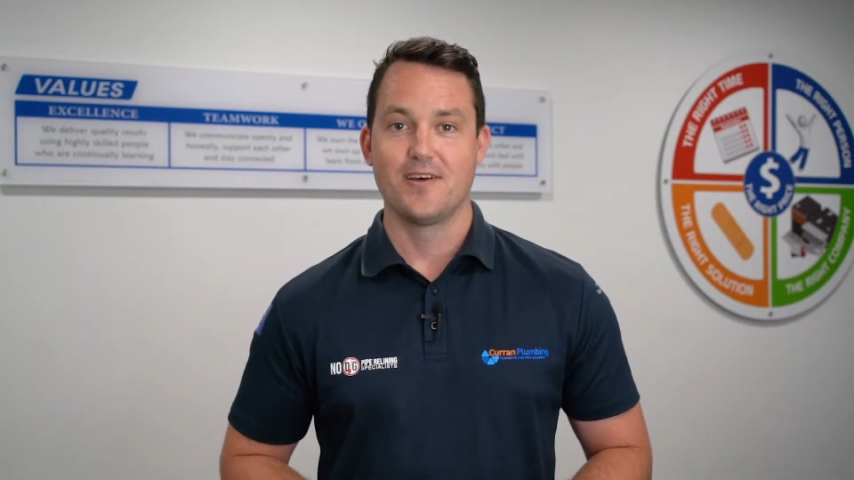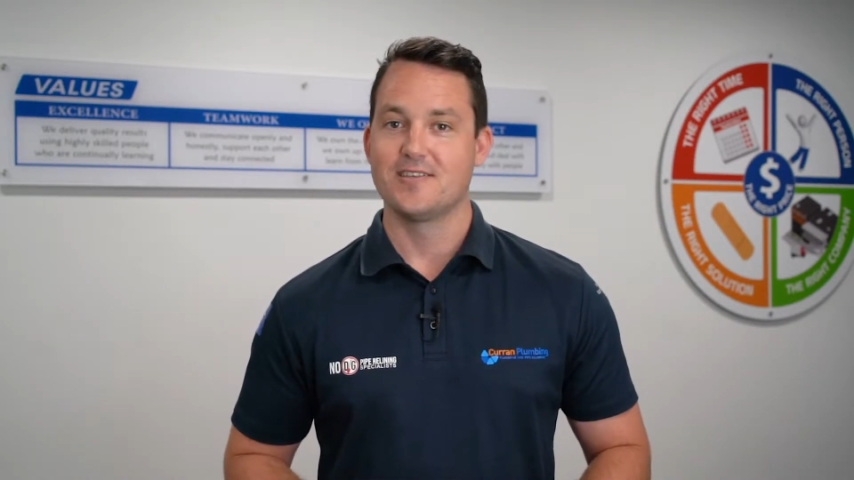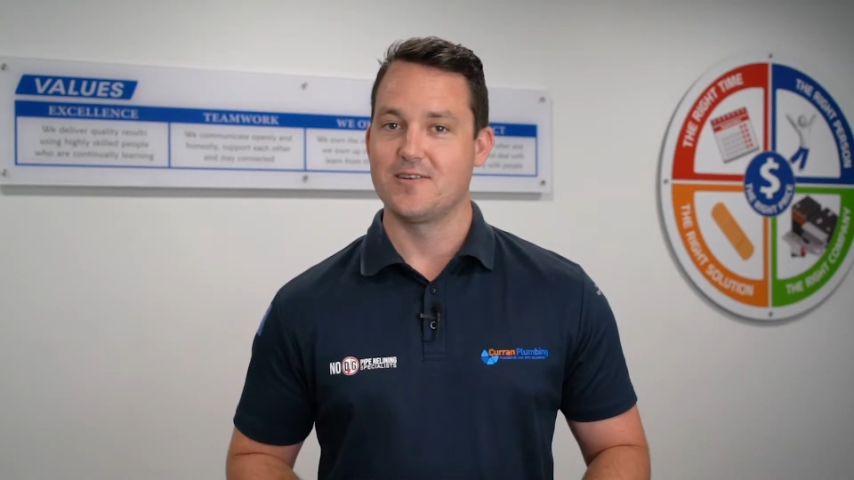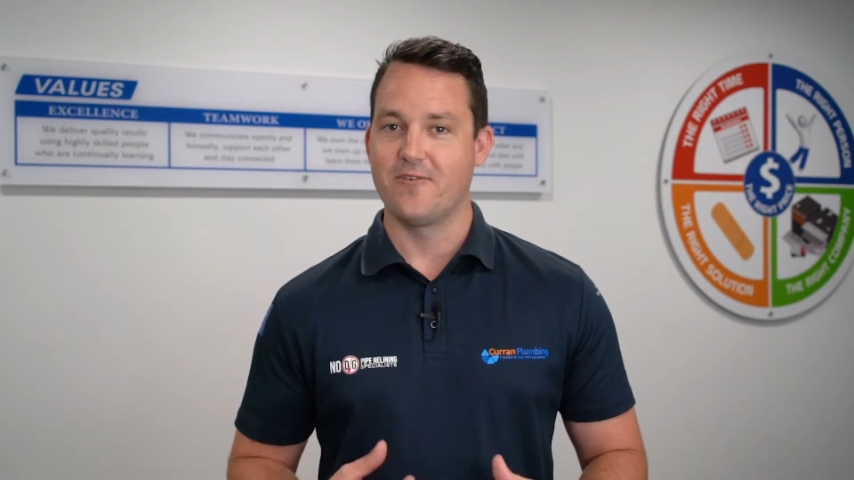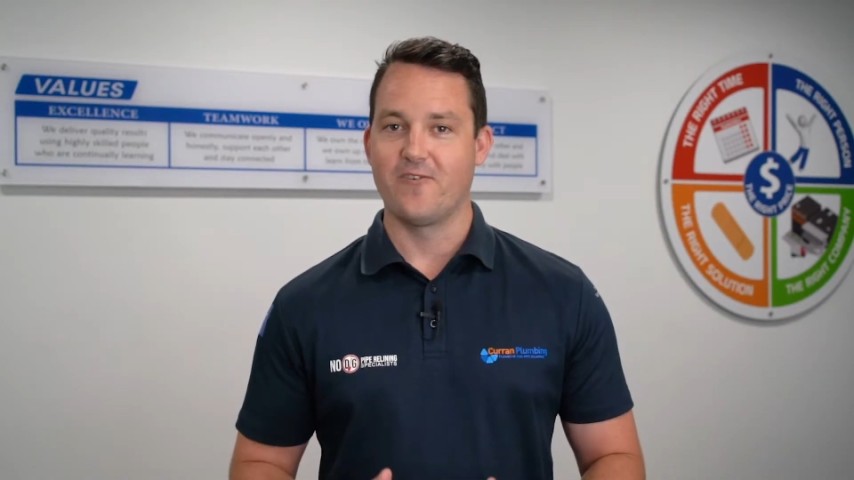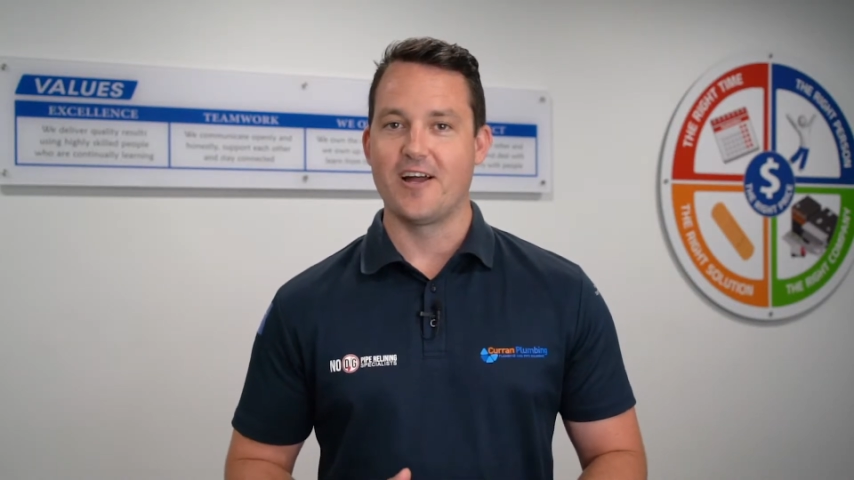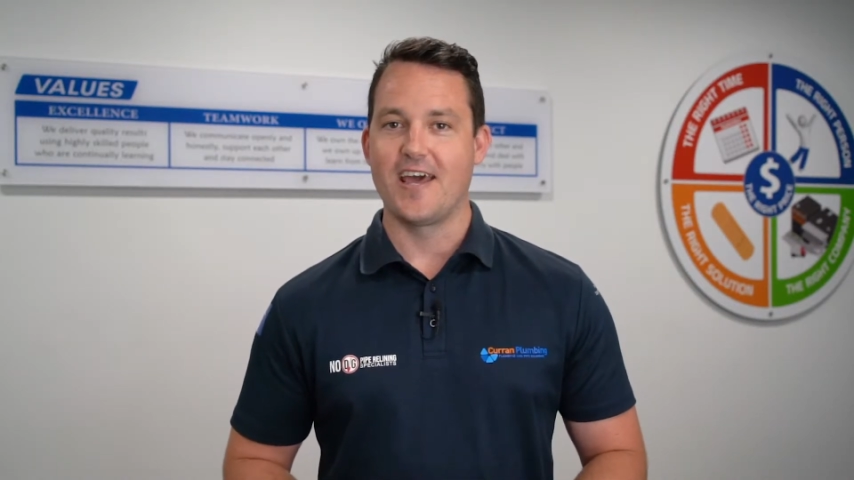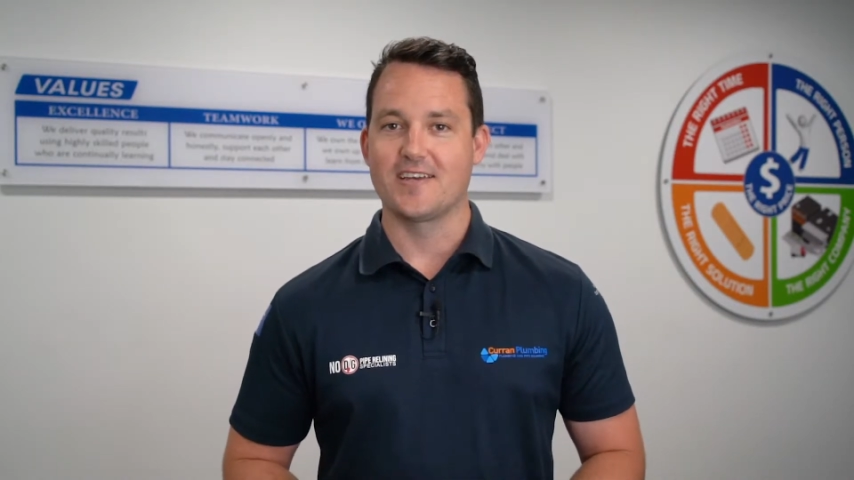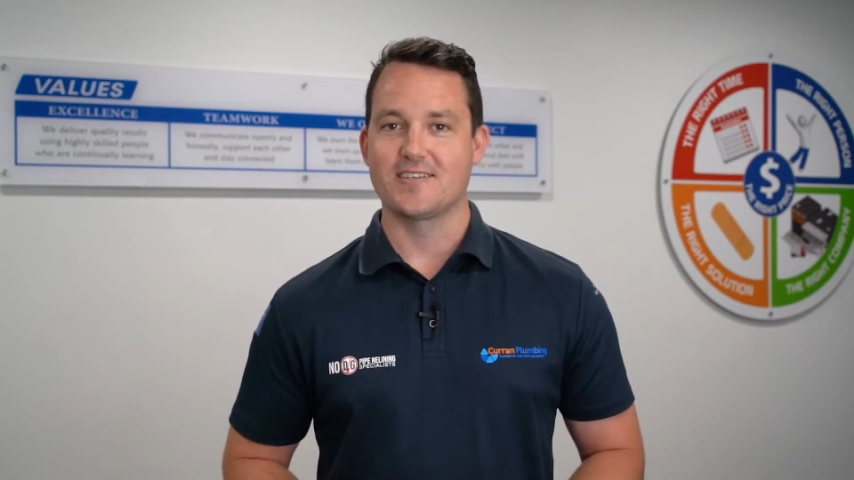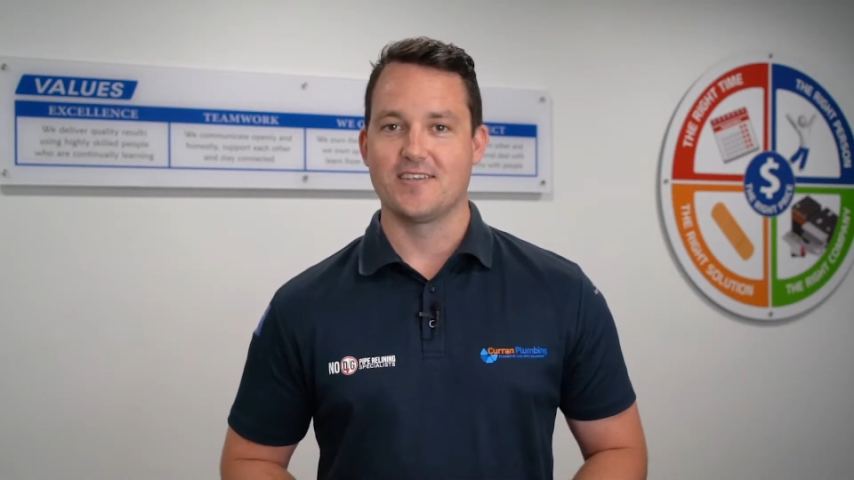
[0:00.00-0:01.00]
to provide
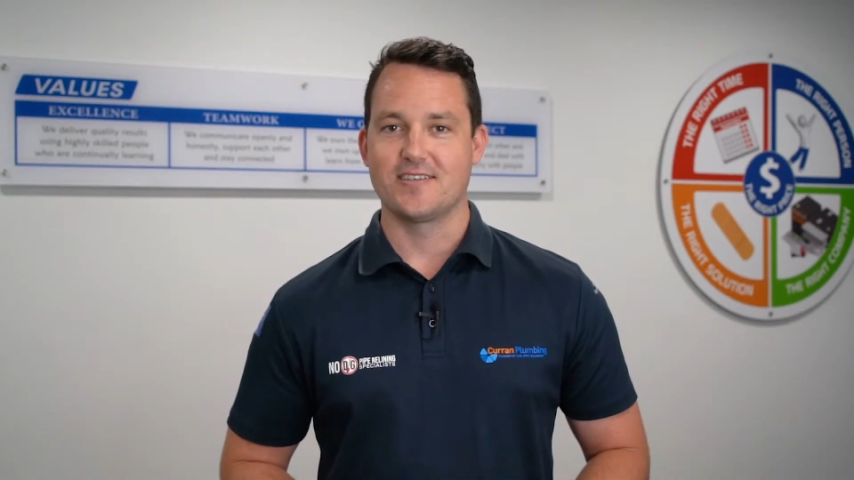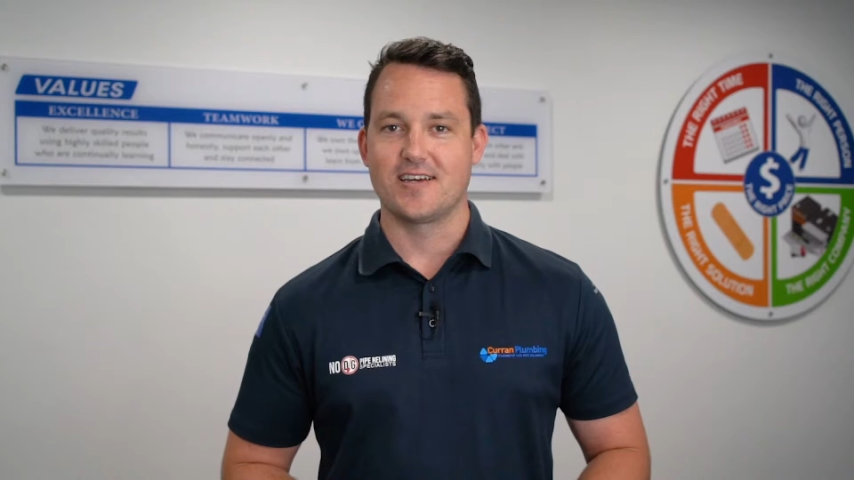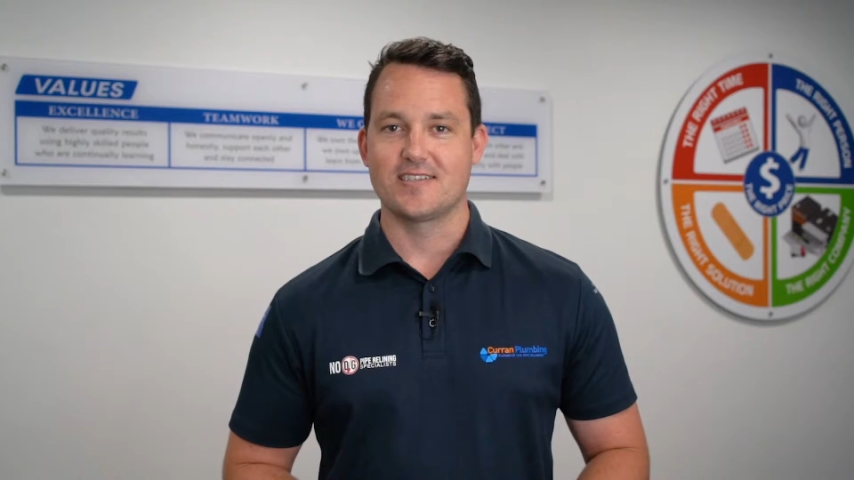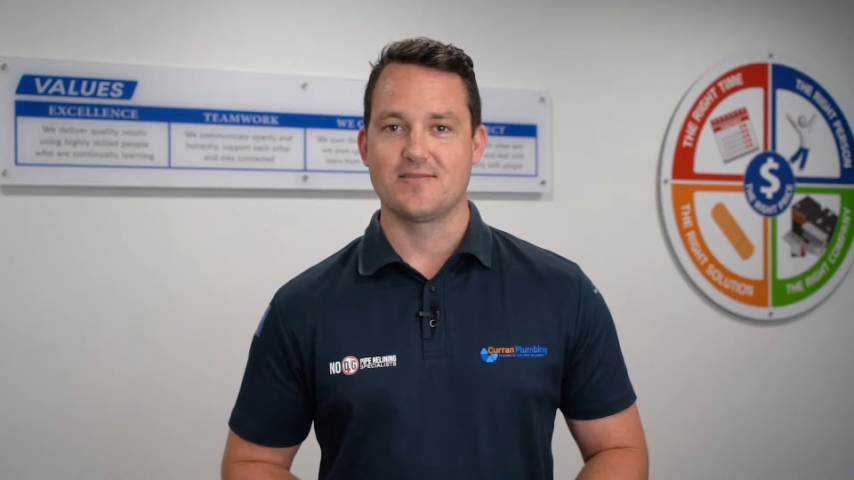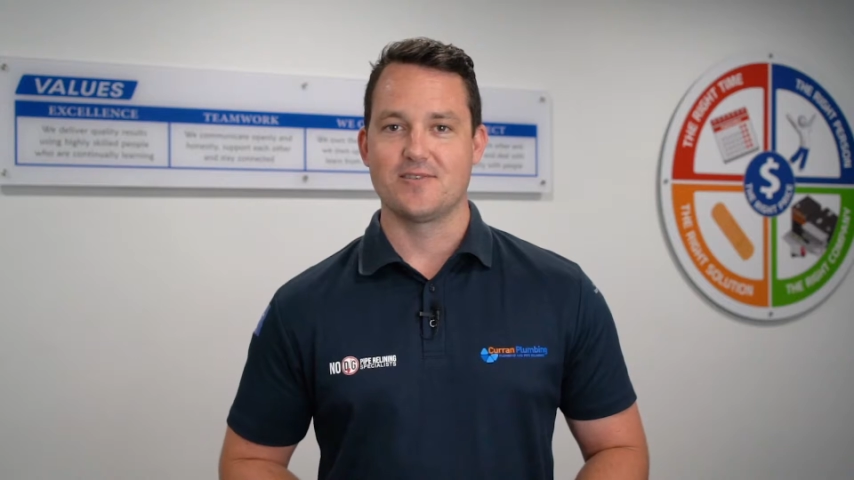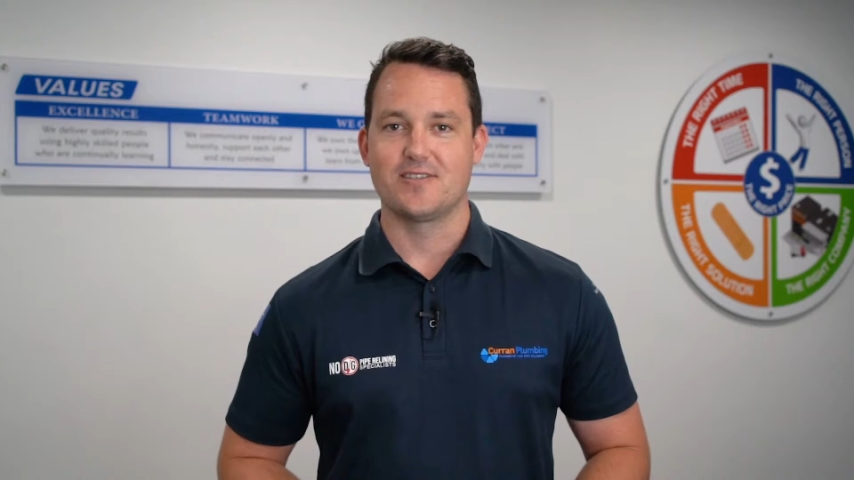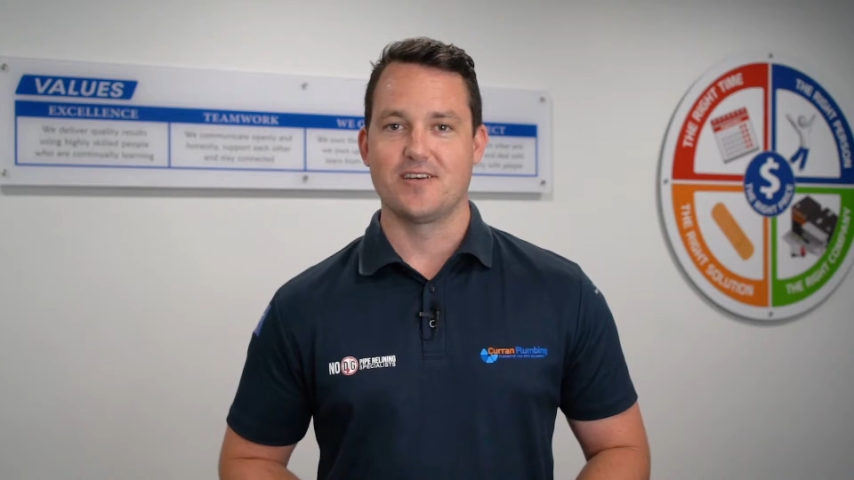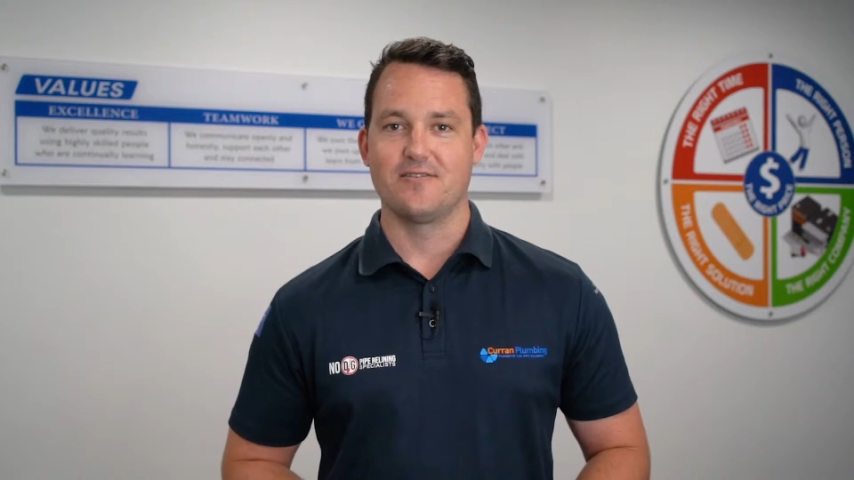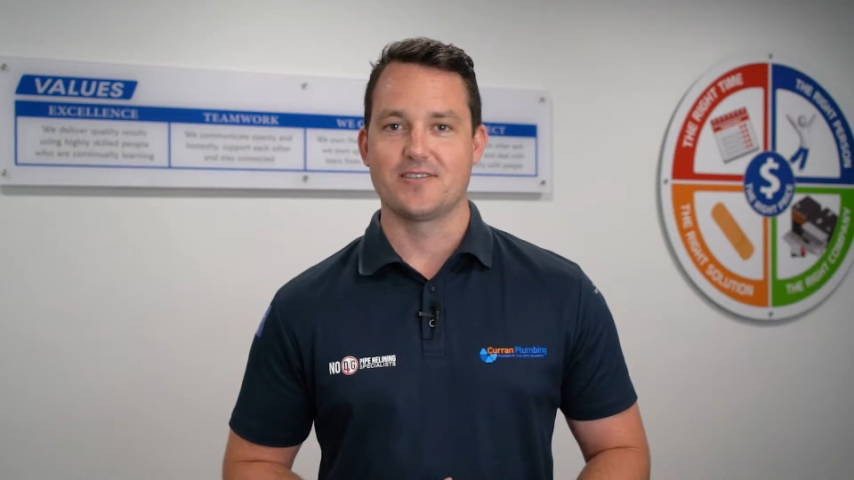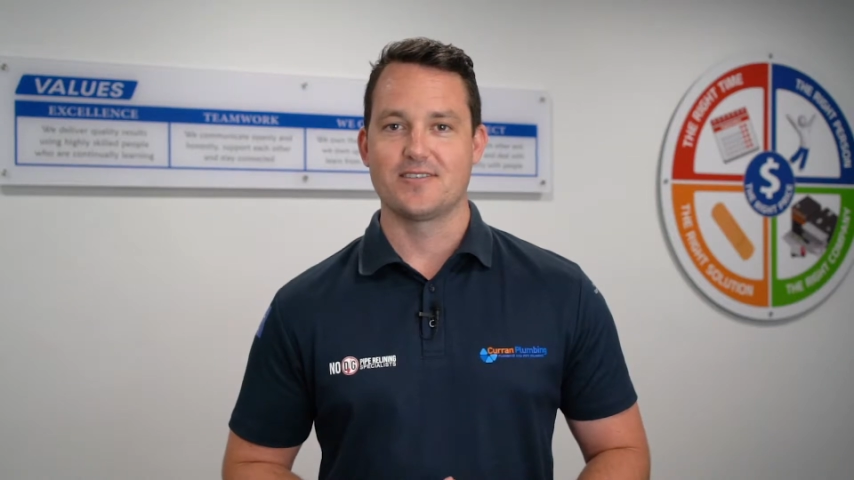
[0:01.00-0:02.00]
excellent customer
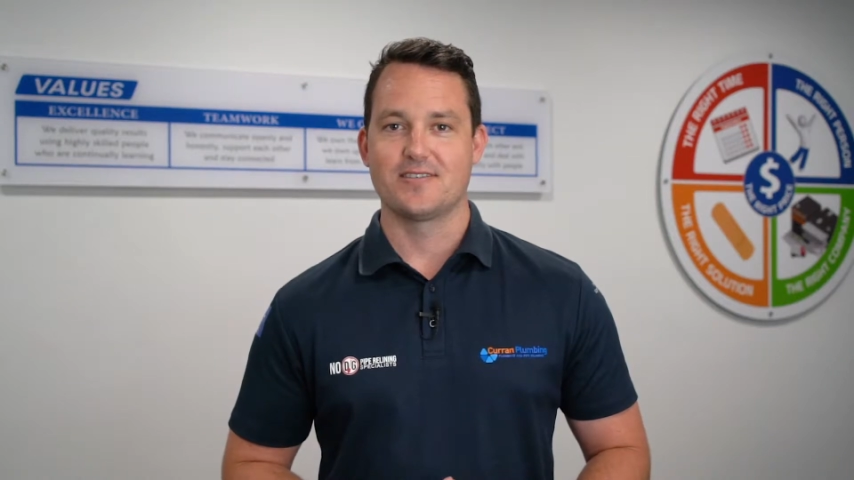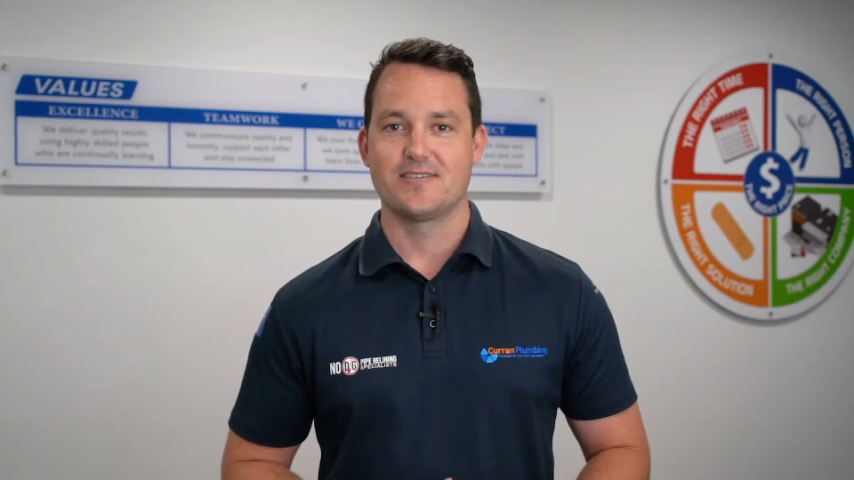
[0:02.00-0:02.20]
service.